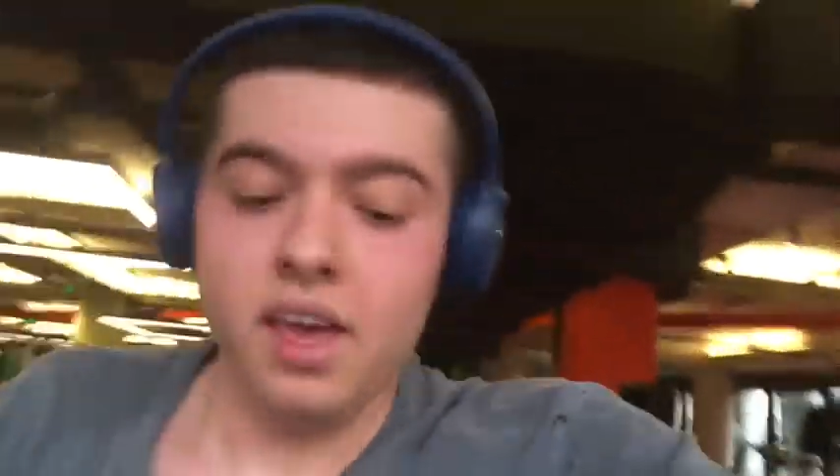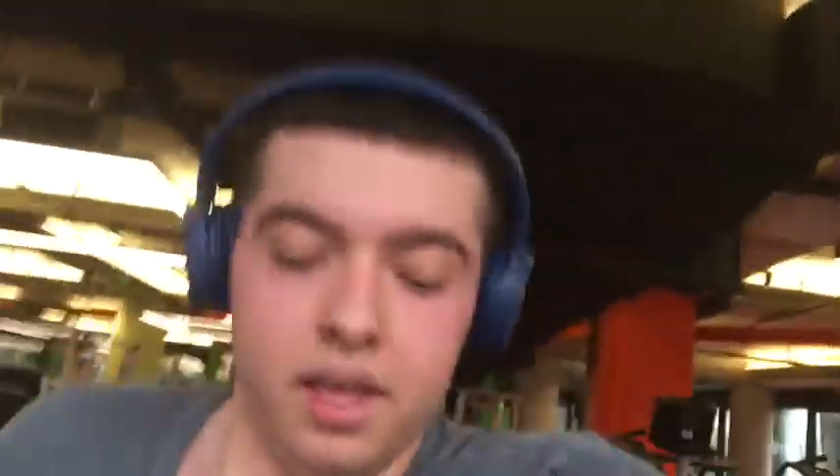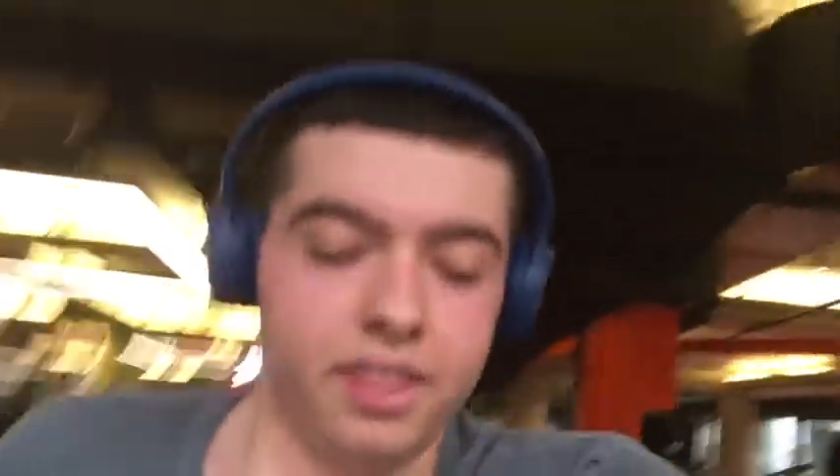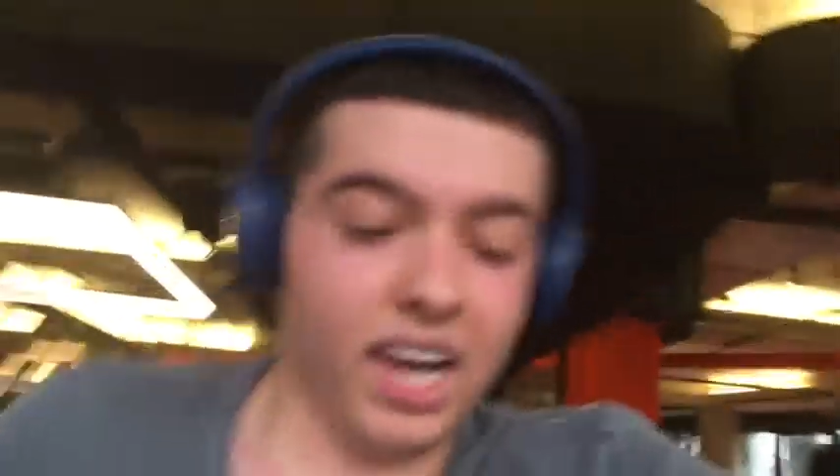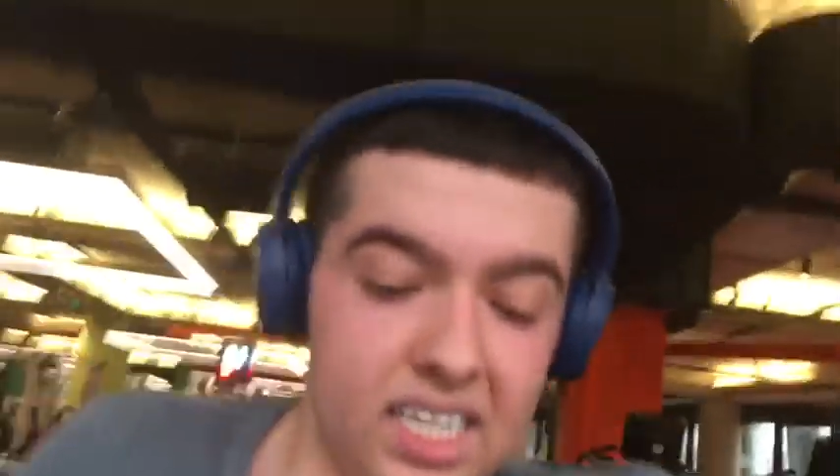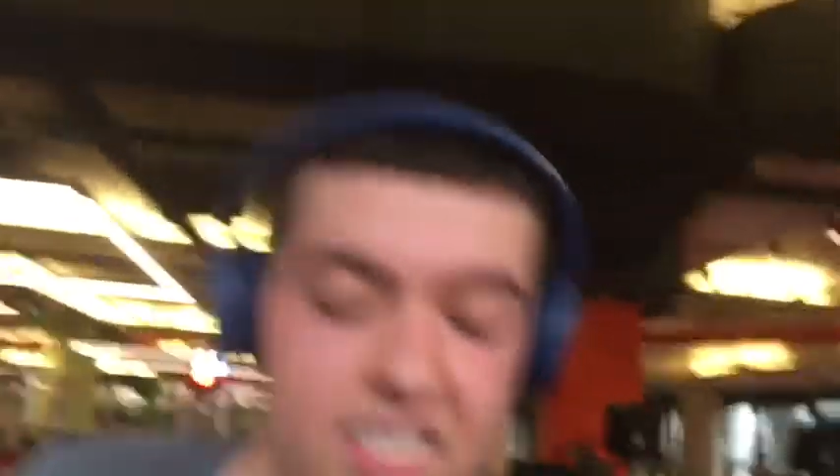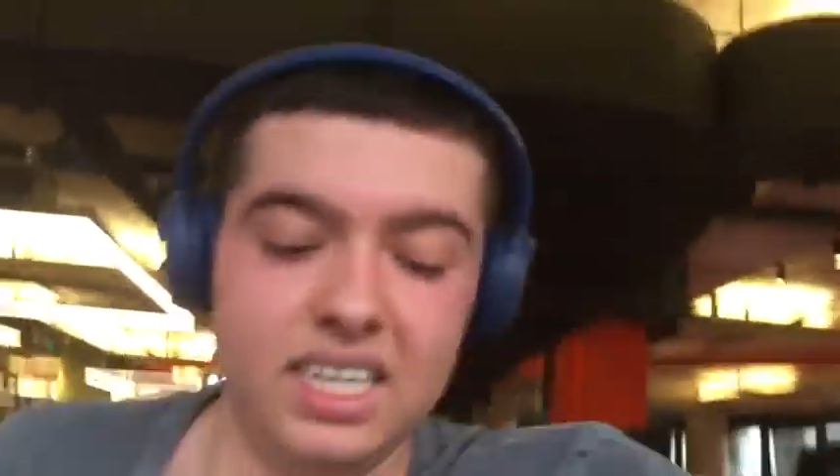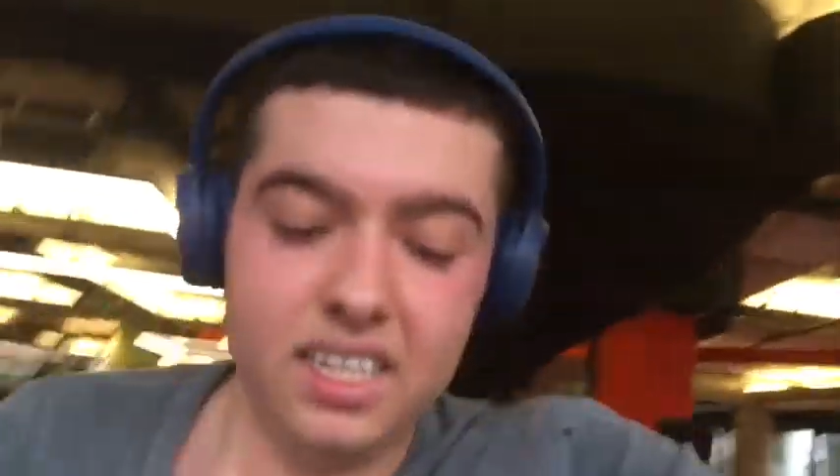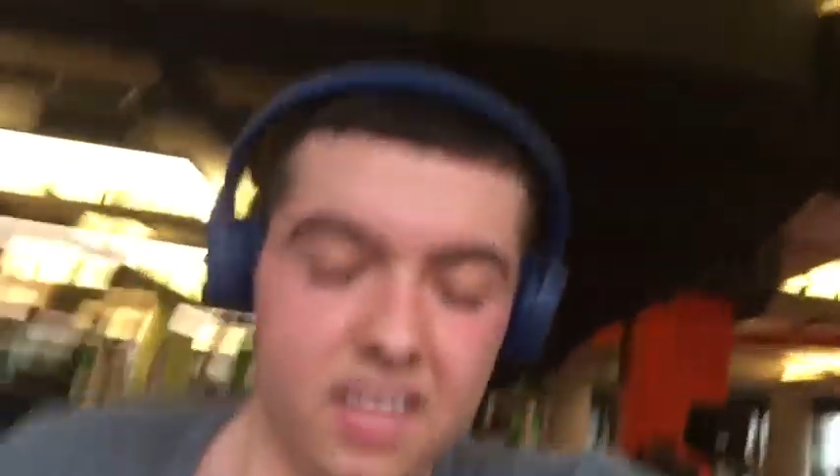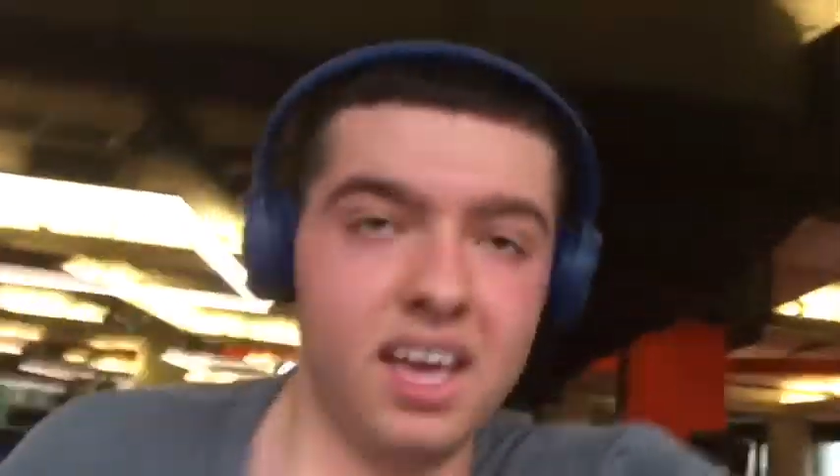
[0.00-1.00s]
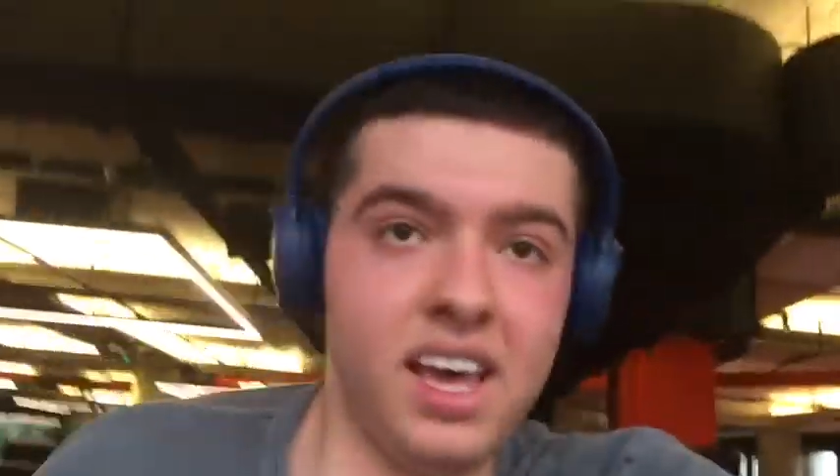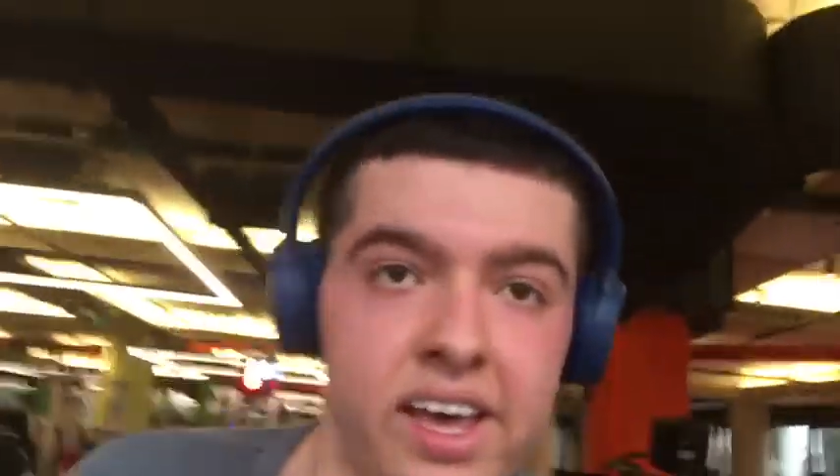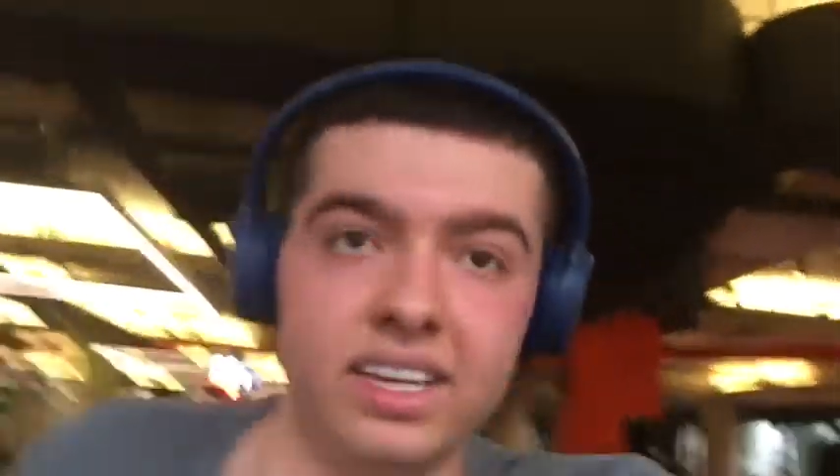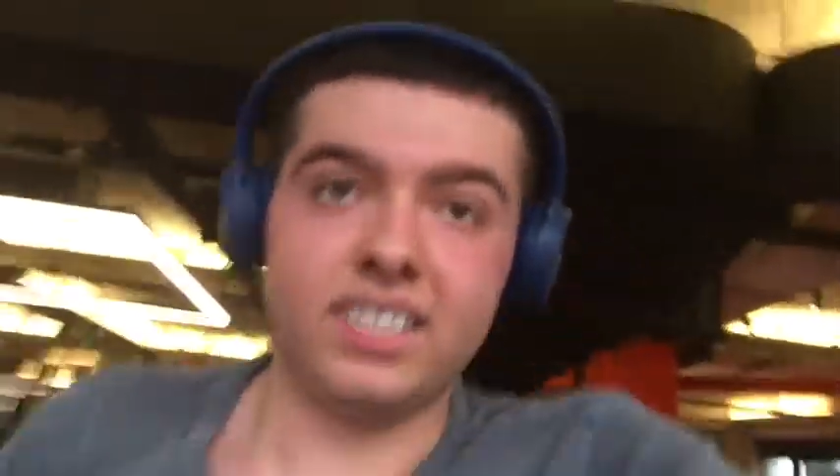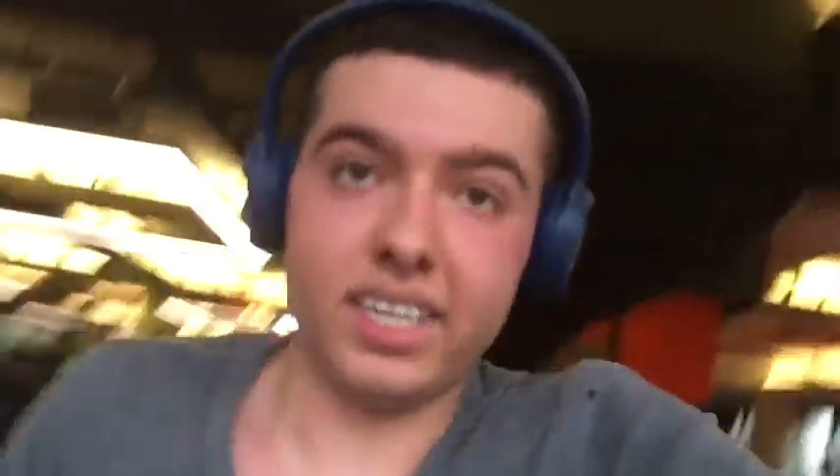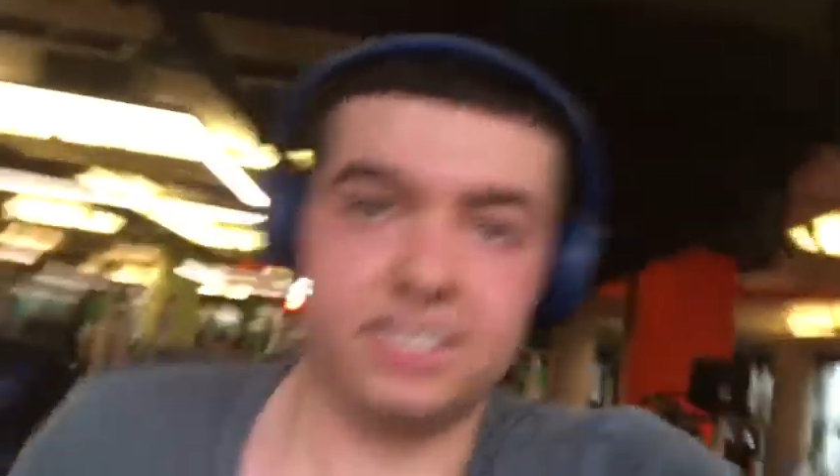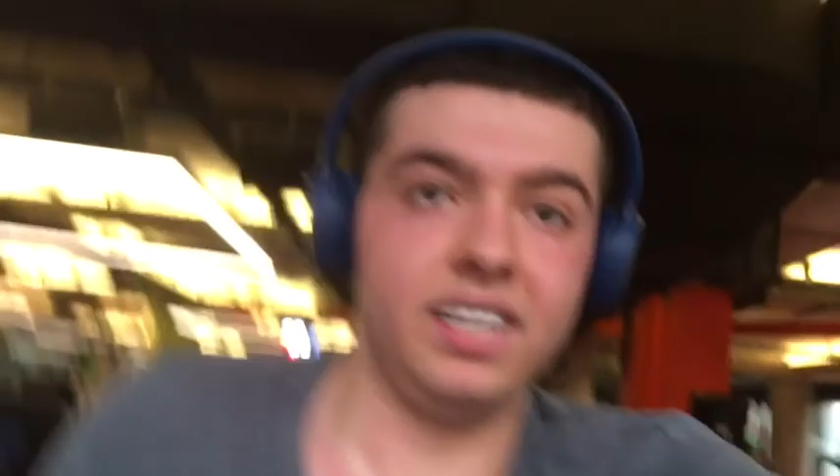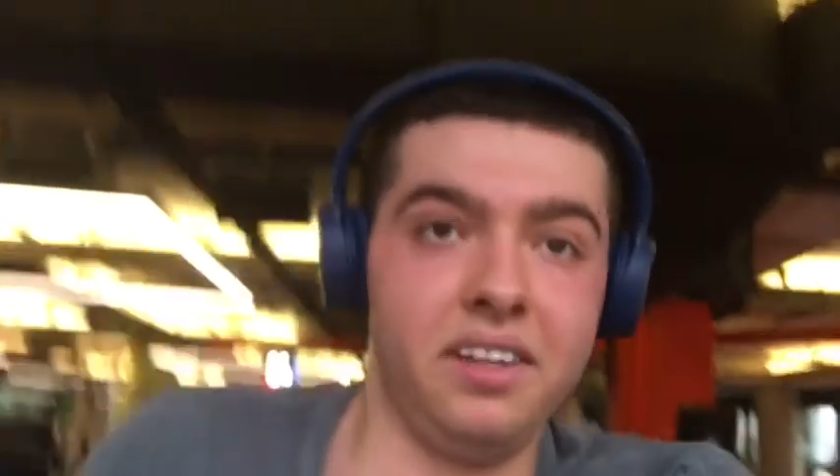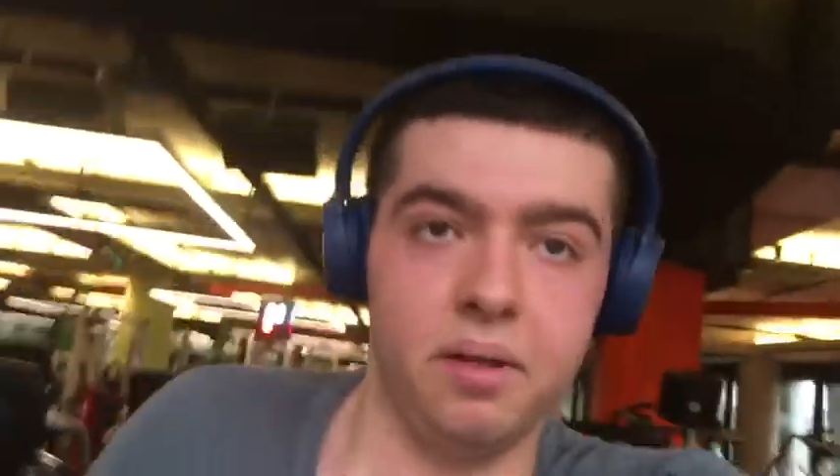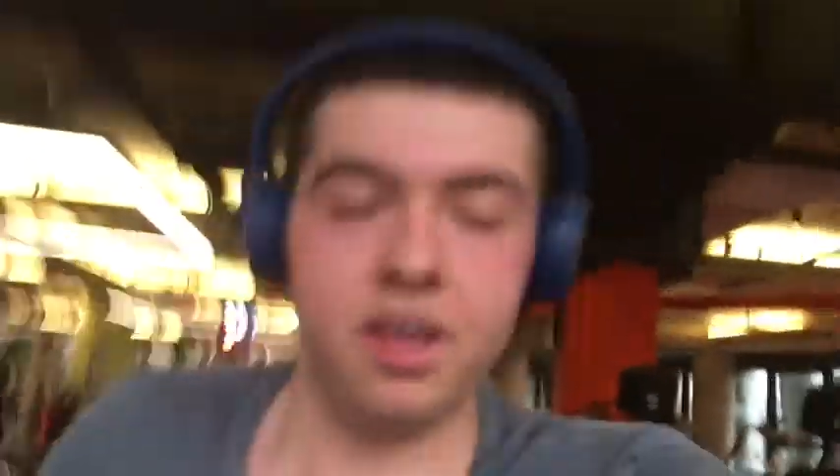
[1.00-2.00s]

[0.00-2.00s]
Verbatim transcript: 19-16.